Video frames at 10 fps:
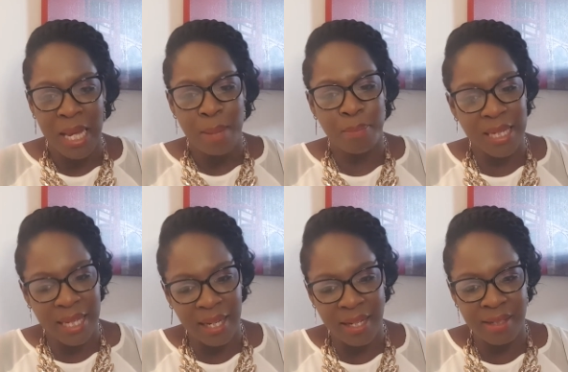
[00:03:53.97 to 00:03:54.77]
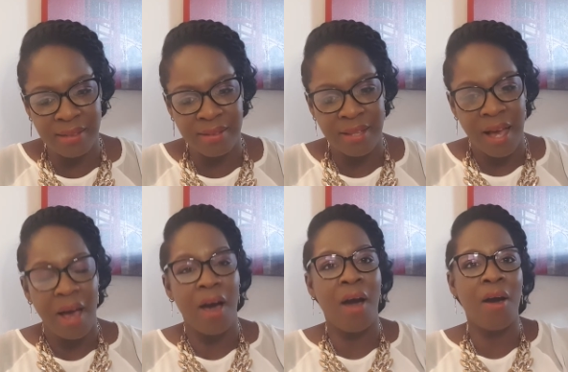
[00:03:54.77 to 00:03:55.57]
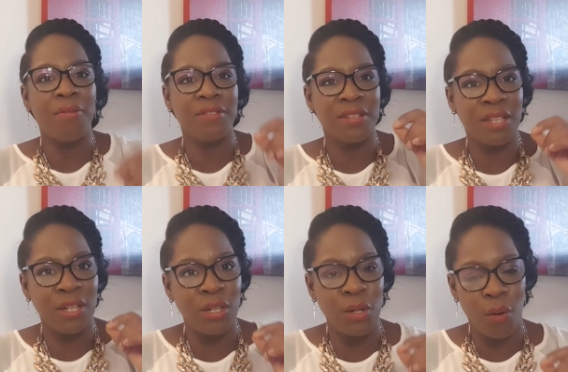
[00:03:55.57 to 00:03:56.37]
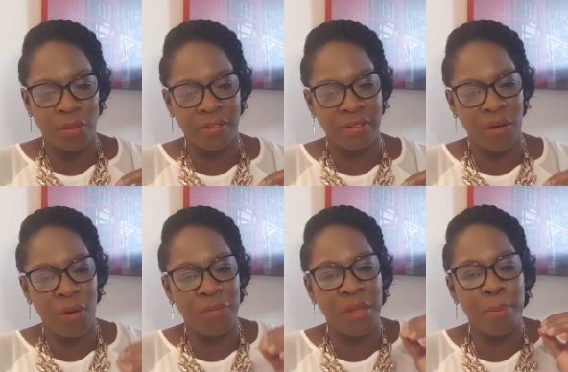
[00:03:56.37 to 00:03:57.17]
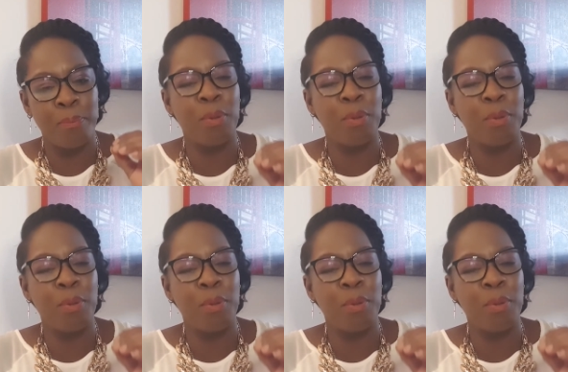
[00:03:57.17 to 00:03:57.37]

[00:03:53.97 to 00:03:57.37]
Because after the loss of the